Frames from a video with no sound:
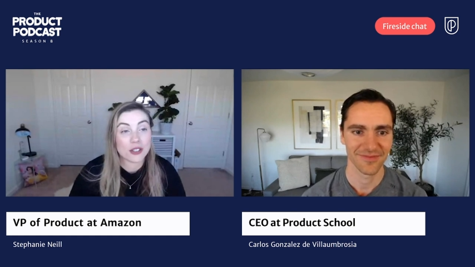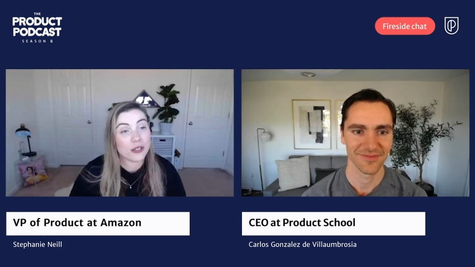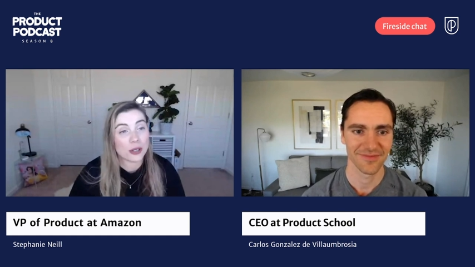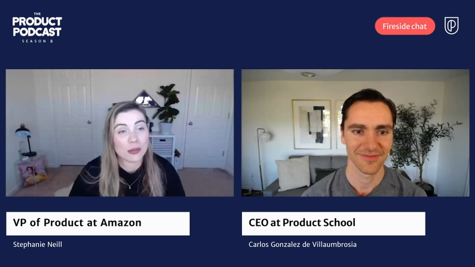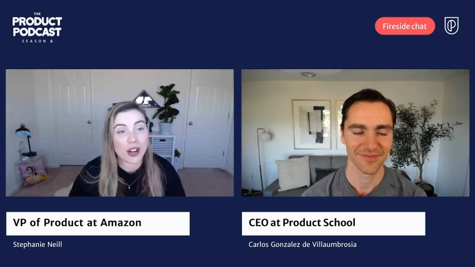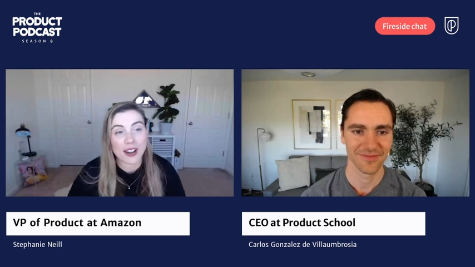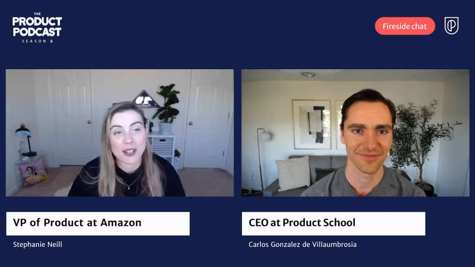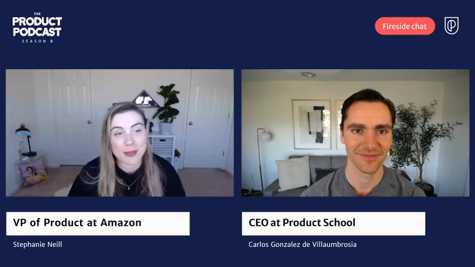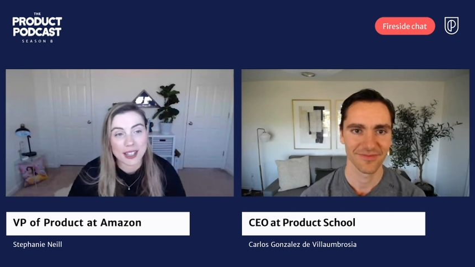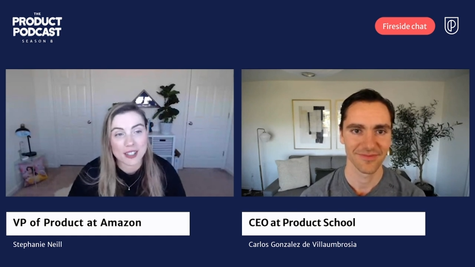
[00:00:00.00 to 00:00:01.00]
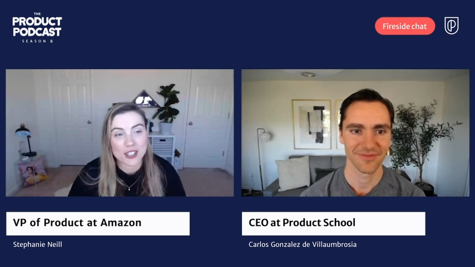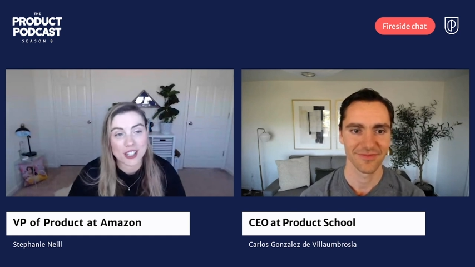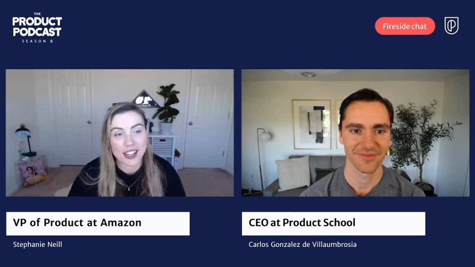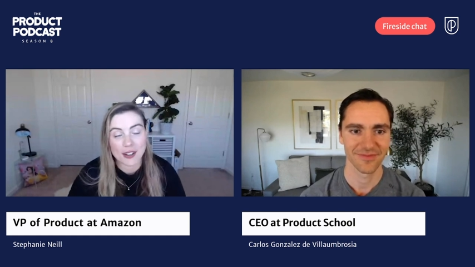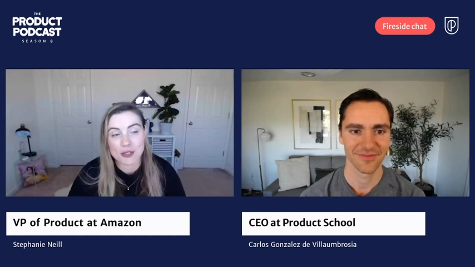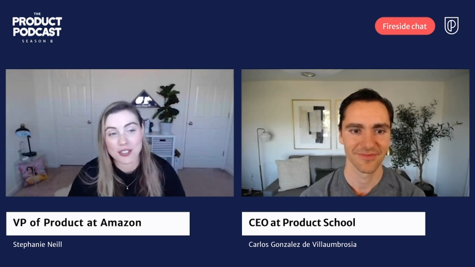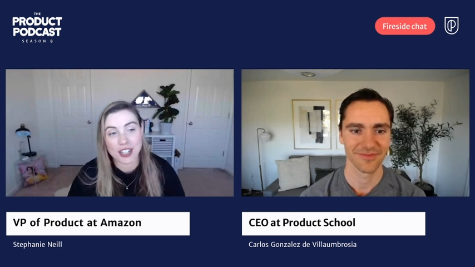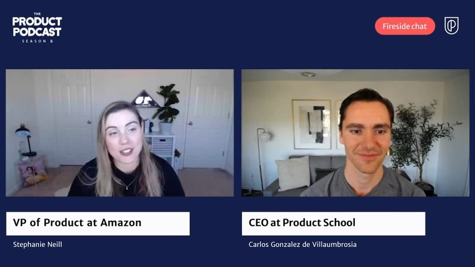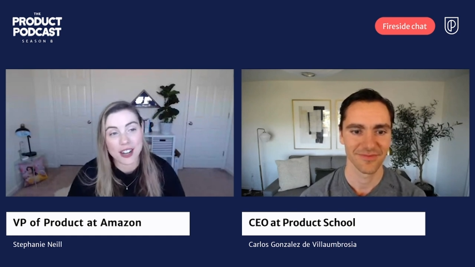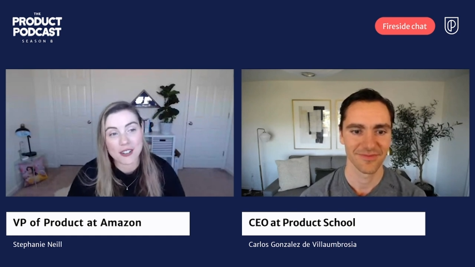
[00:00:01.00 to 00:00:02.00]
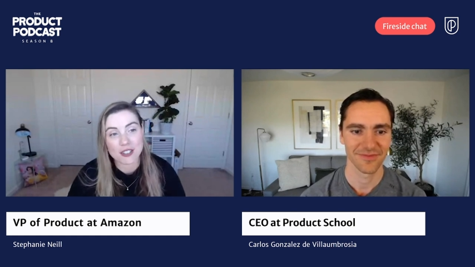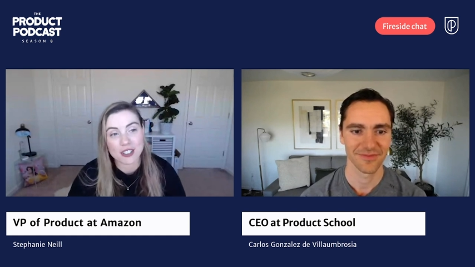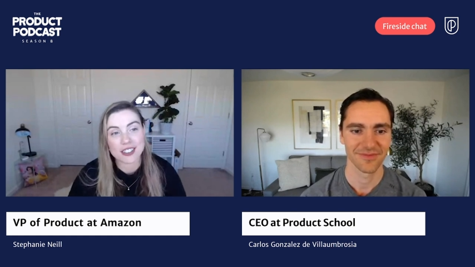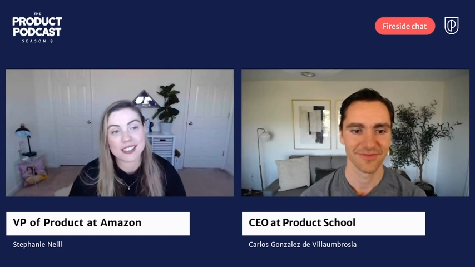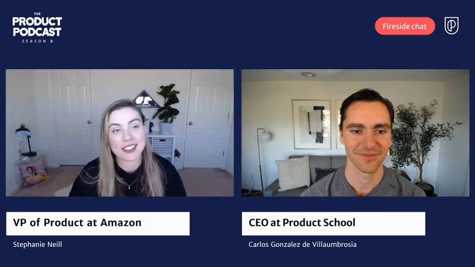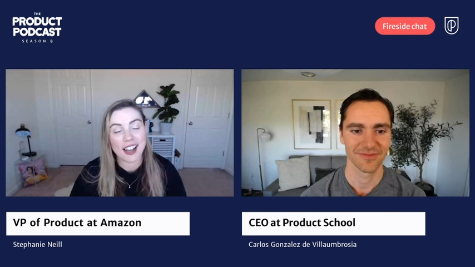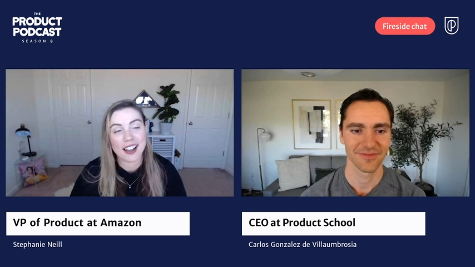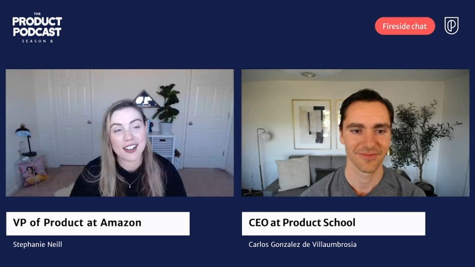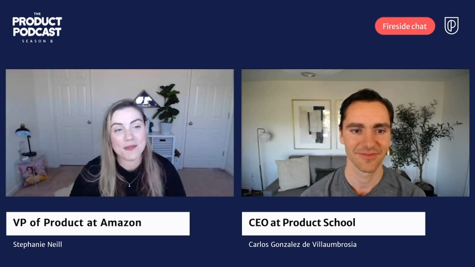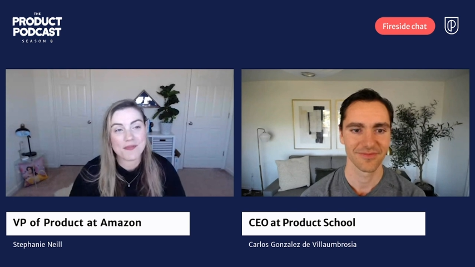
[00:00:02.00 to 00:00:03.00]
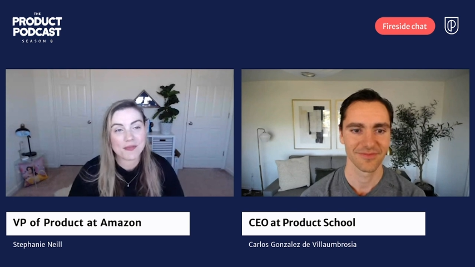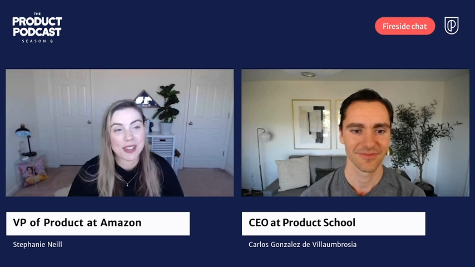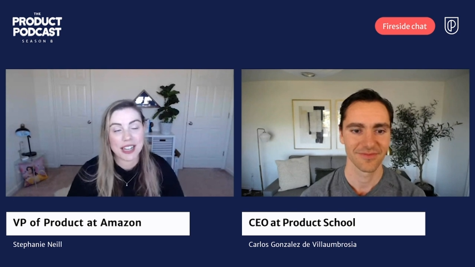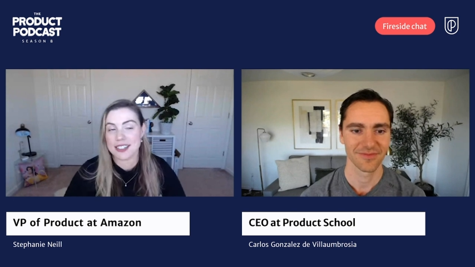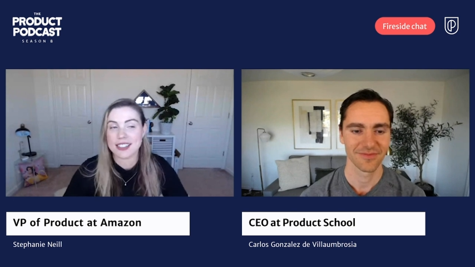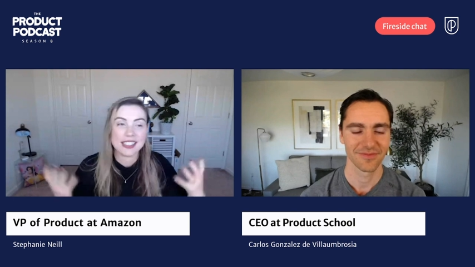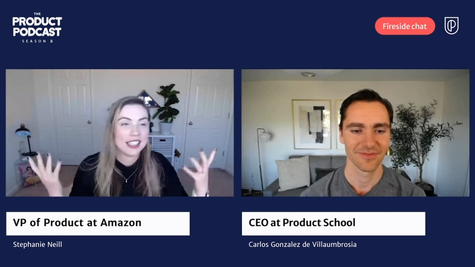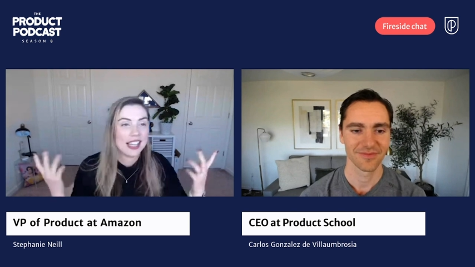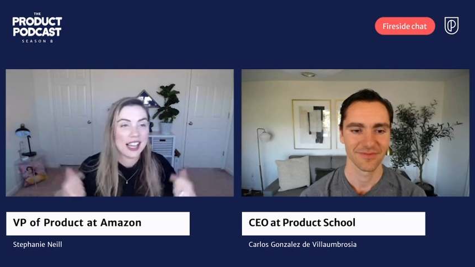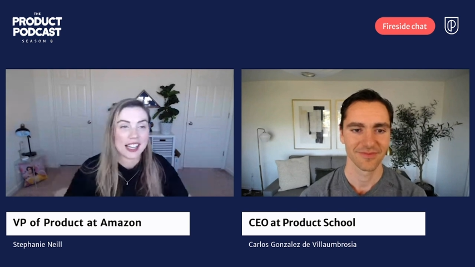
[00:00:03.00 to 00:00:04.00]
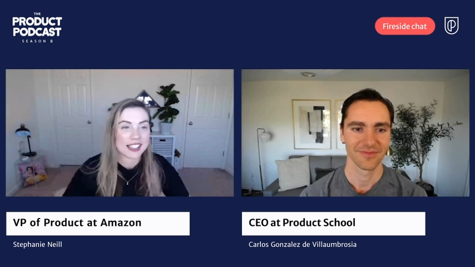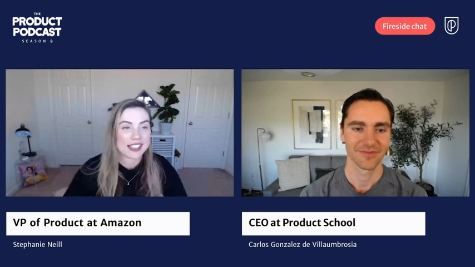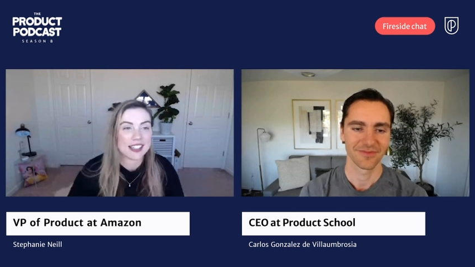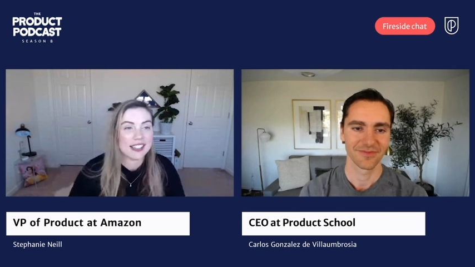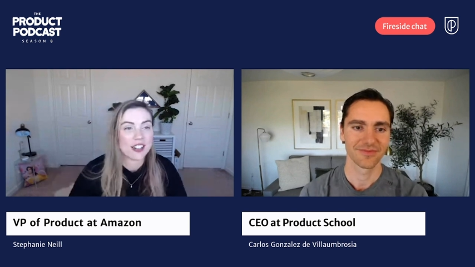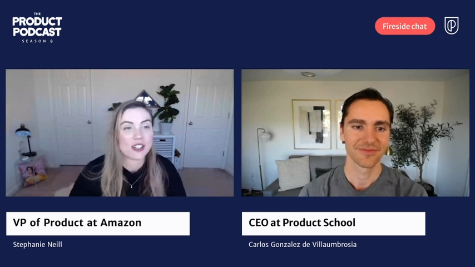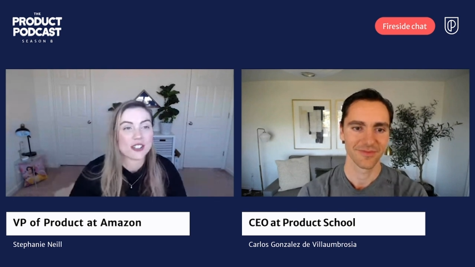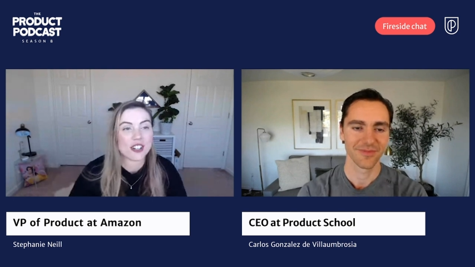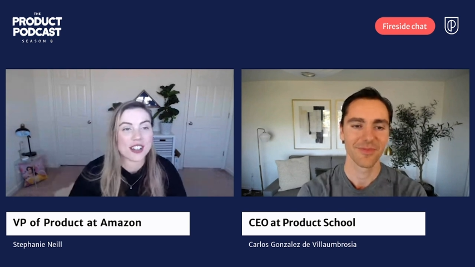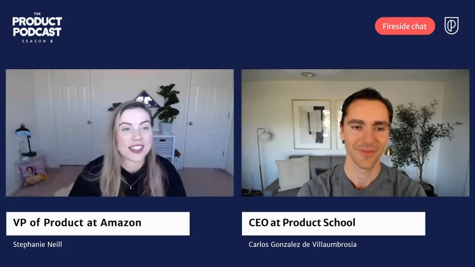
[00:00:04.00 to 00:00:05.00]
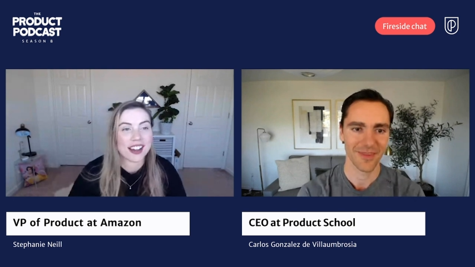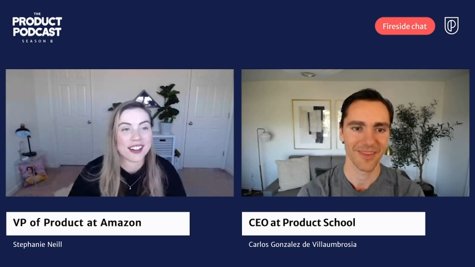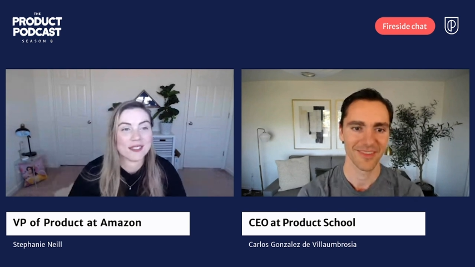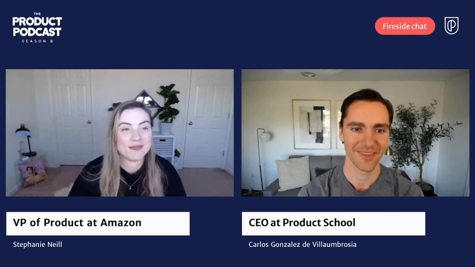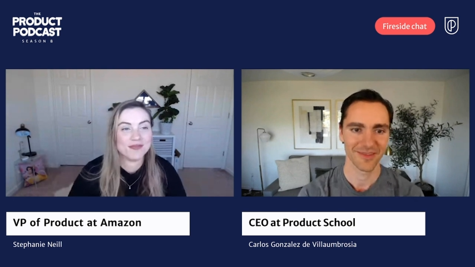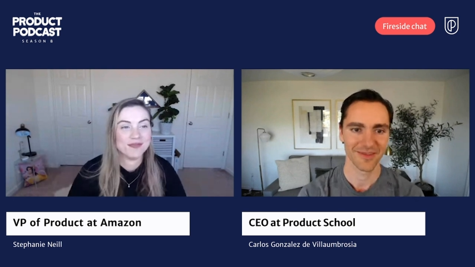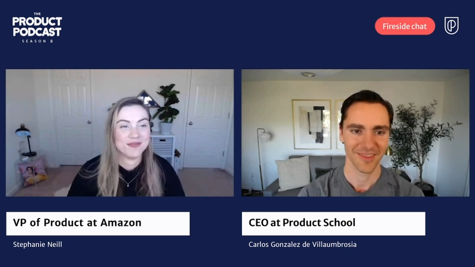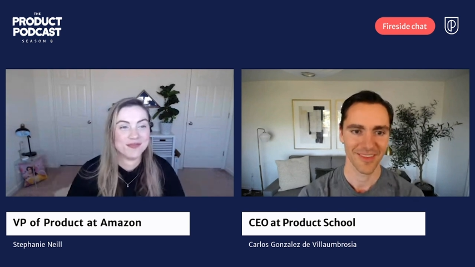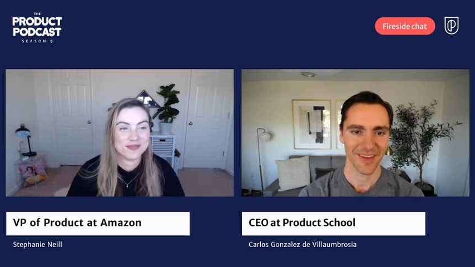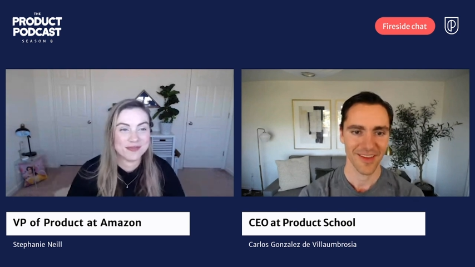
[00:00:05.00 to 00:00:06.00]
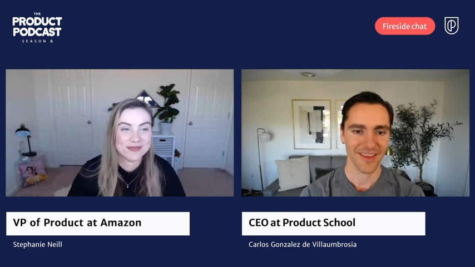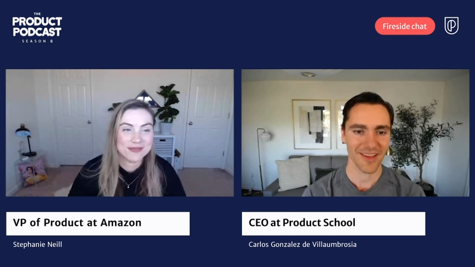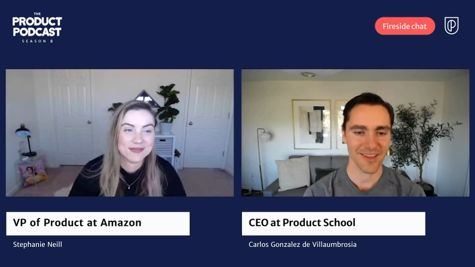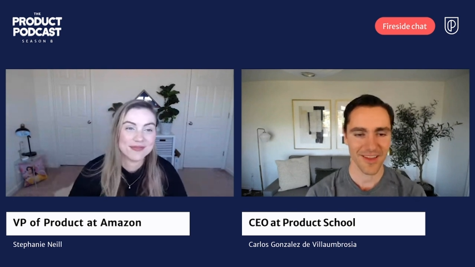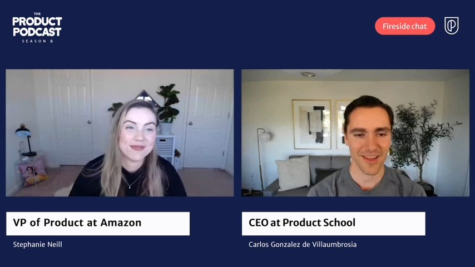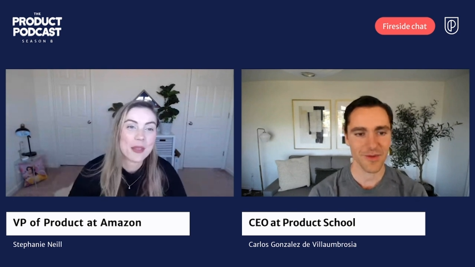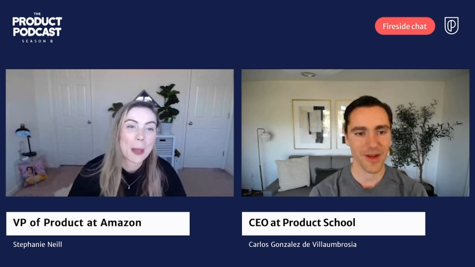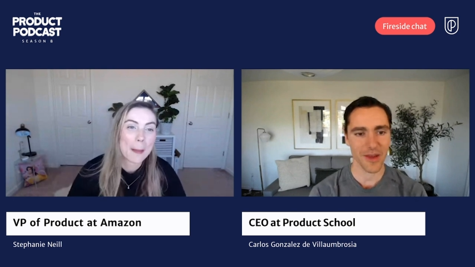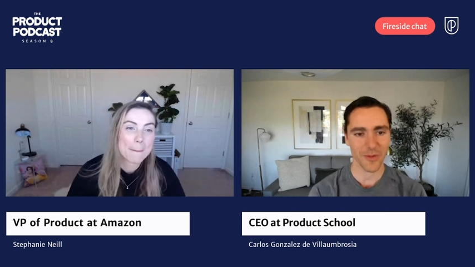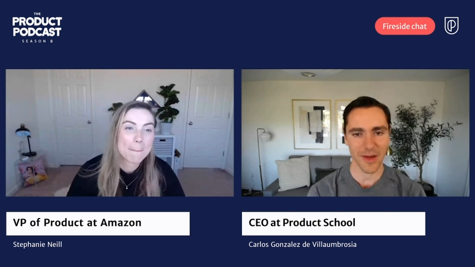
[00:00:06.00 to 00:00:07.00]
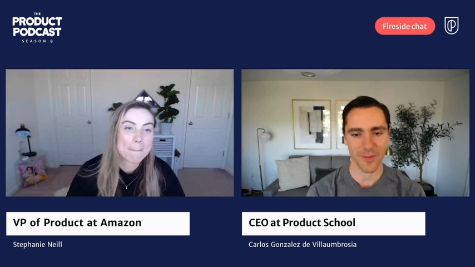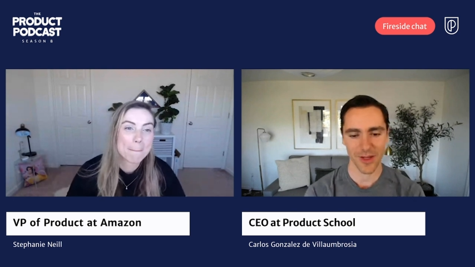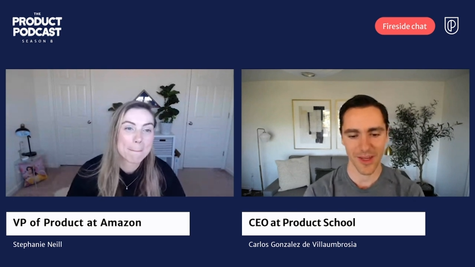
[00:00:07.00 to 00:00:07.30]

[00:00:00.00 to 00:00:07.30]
Speaker 1: junior product manager, and I was very grateful. Um,
Speaker 2: and
Speaker 1: I guess it, it all started there.
Speaker 2: That's really incredible.